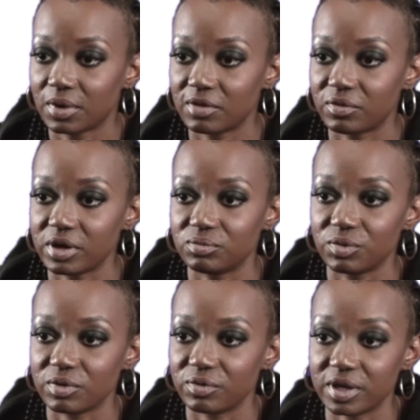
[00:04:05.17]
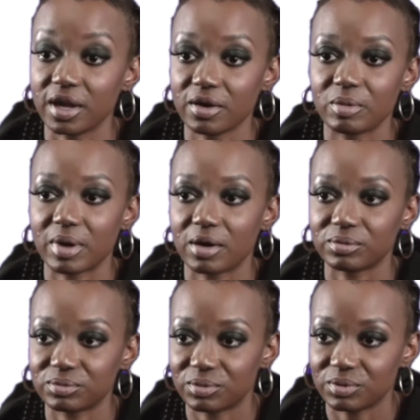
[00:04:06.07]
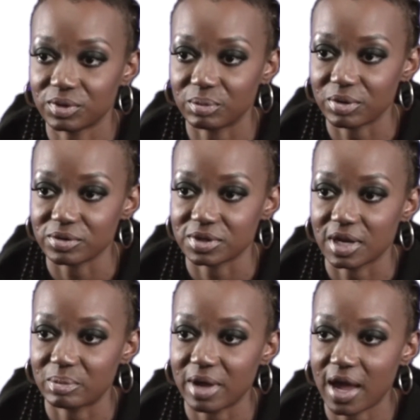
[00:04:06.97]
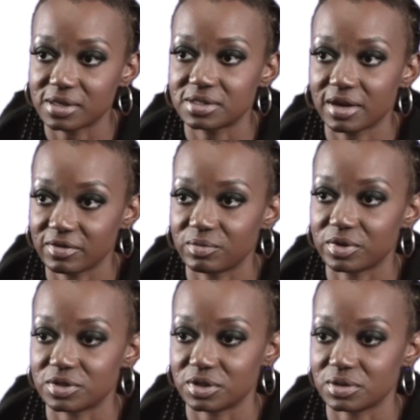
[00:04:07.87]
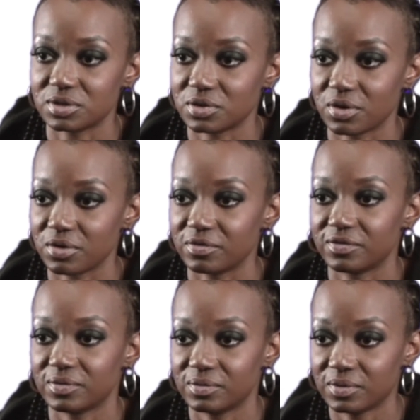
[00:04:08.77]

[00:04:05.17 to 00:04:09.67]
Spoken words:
If we care about the person that passed, everyone should serve